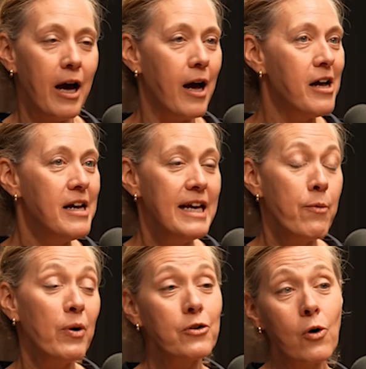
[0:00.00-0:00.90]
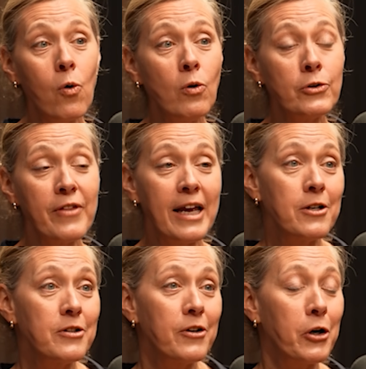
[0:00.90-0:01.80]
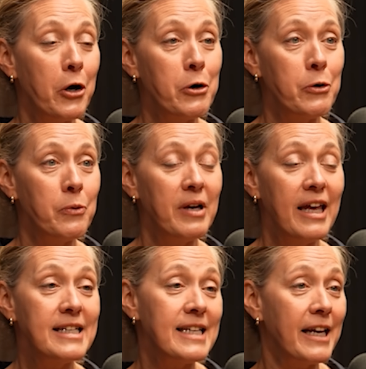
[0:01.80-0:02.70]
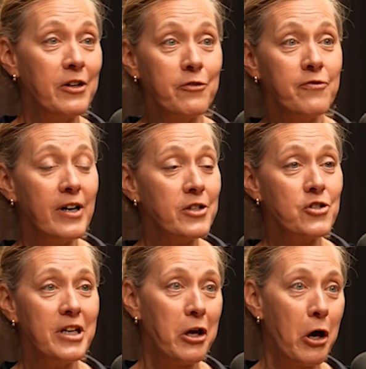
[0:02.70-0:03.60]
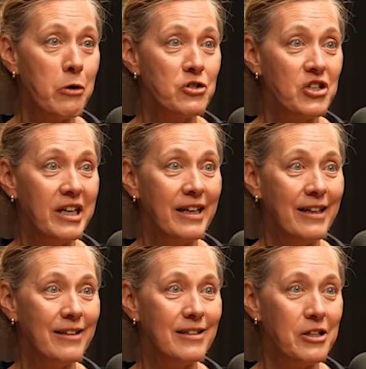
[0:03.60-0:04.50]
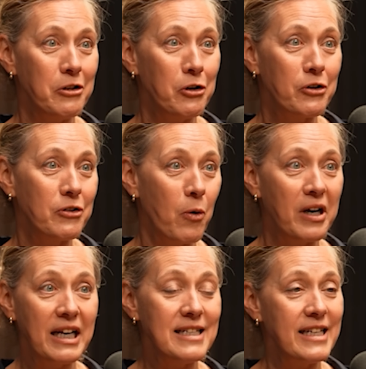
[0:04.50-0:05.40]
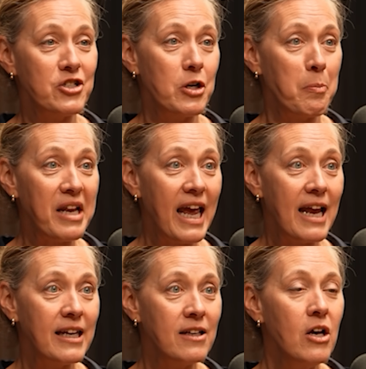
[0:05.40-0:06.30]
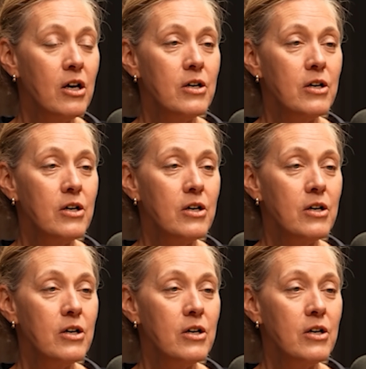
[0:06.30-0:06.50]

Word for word: Uh, when they're older, they undergo executive functioning coaching to learn organization and planning.